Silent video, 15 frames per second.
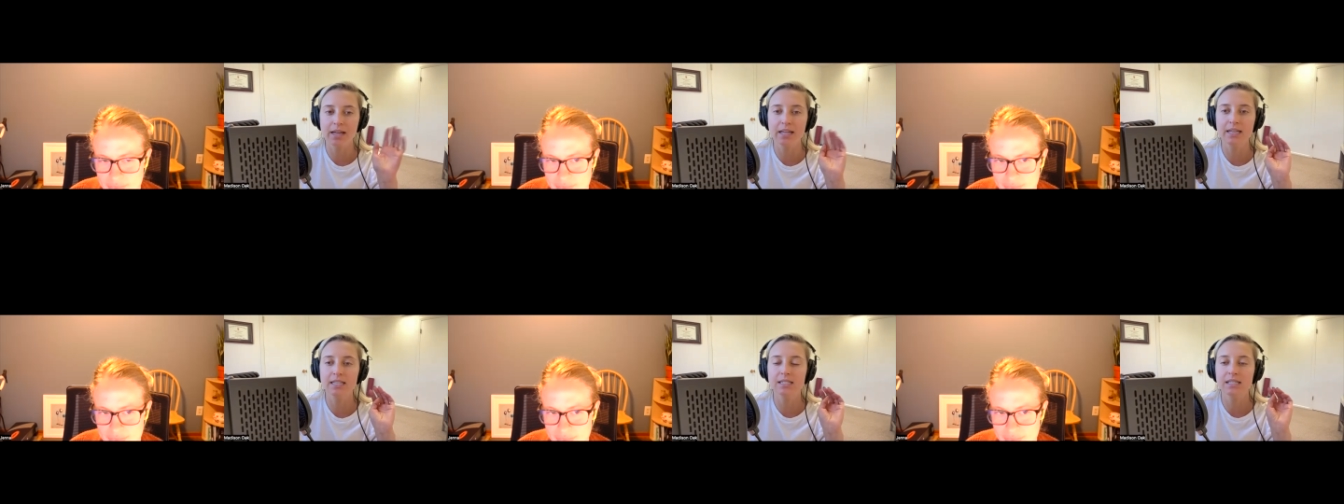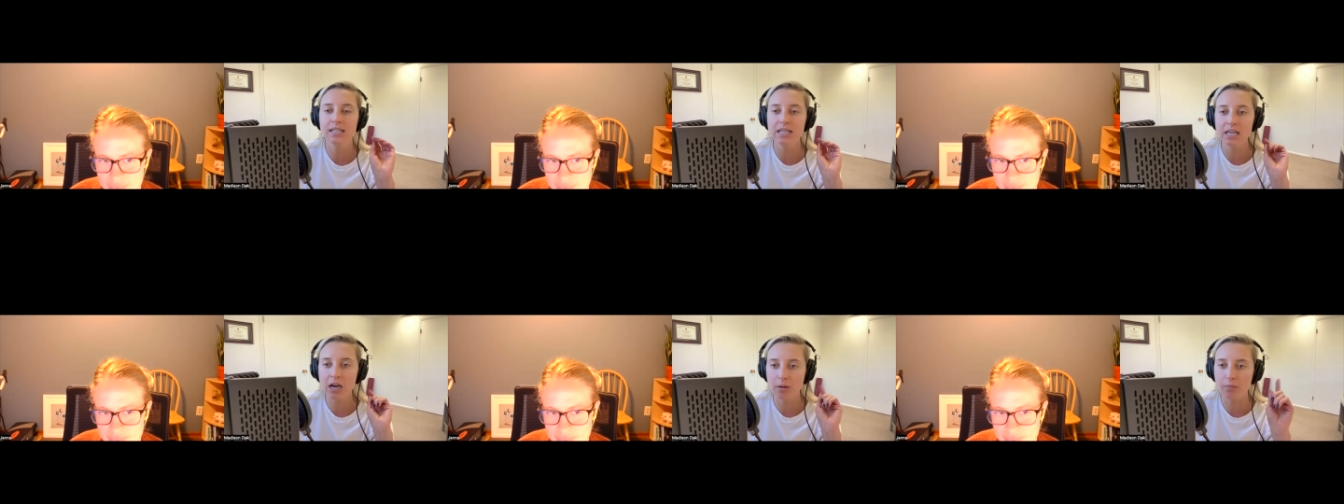It is the
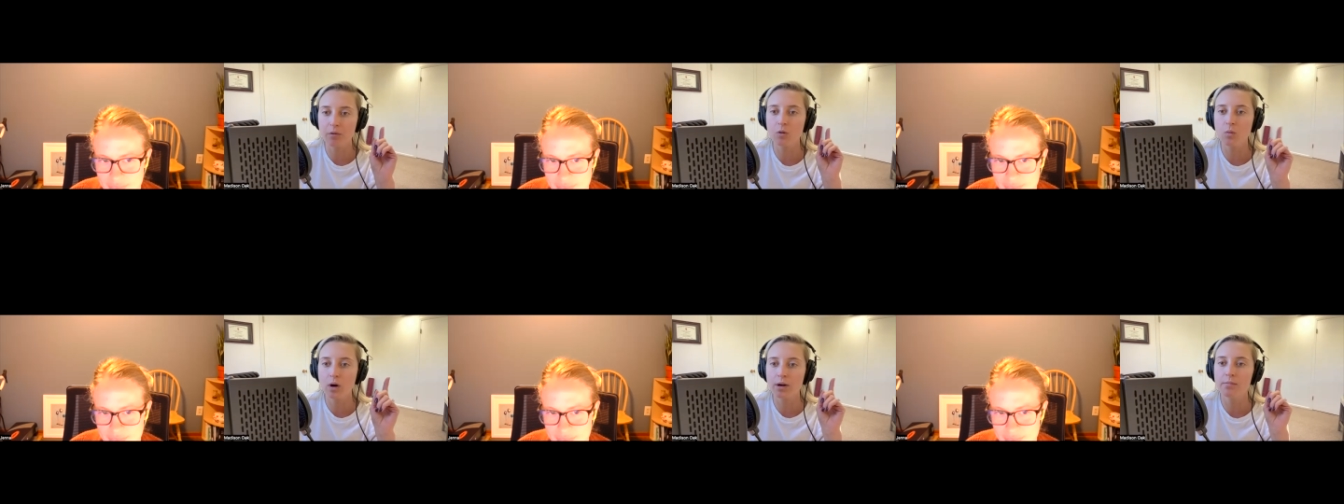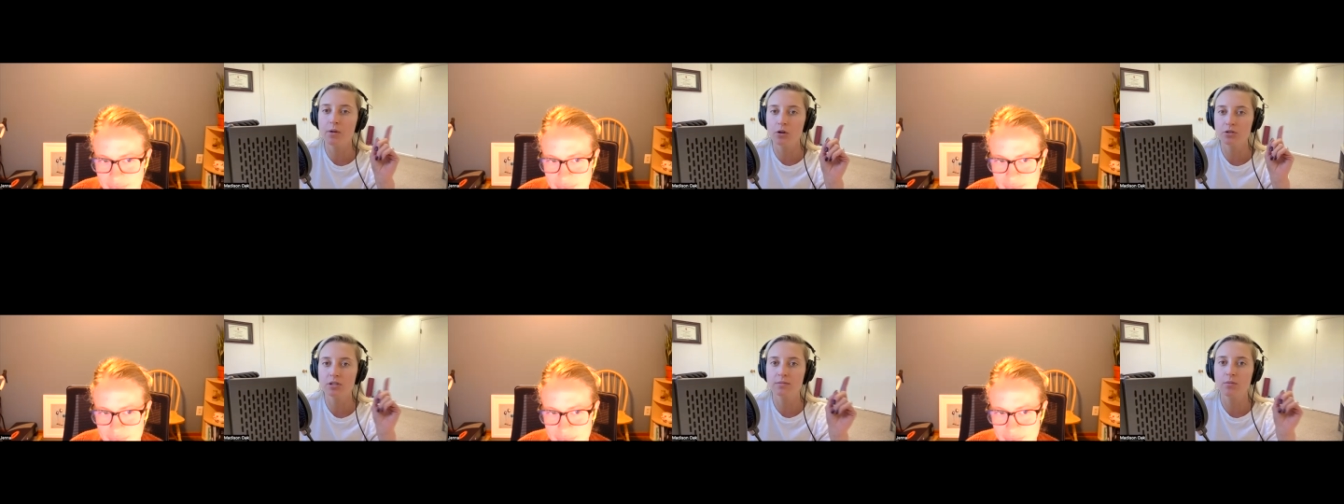number one
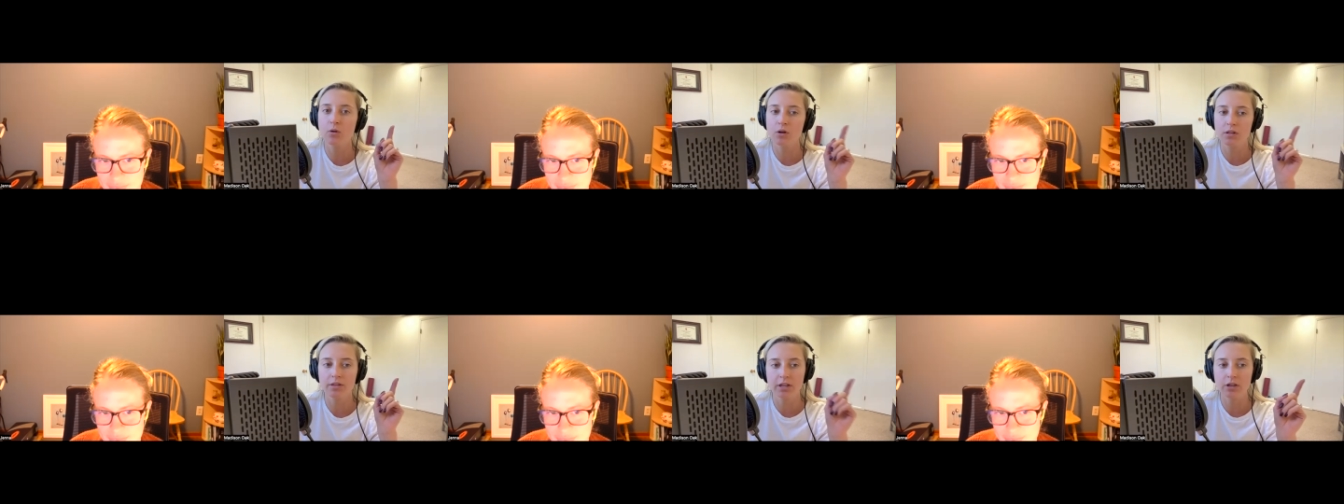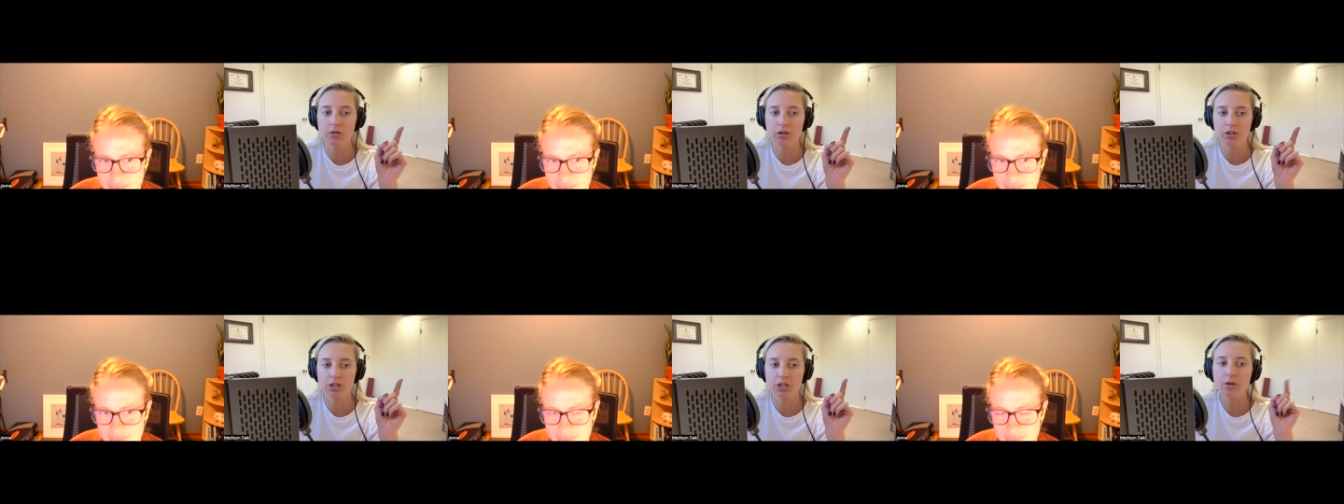most important thing you
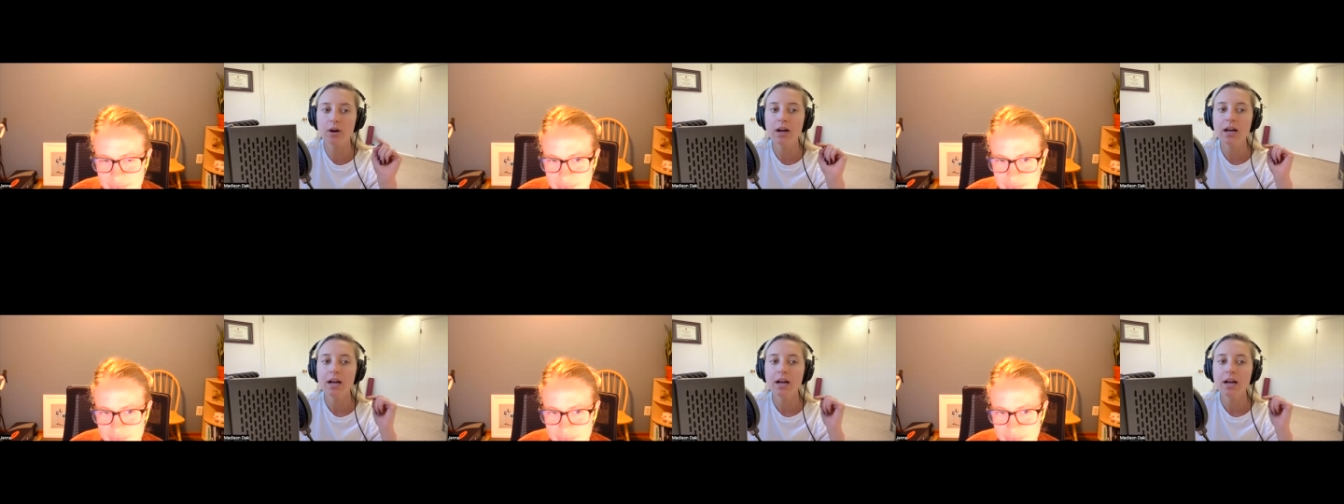can do.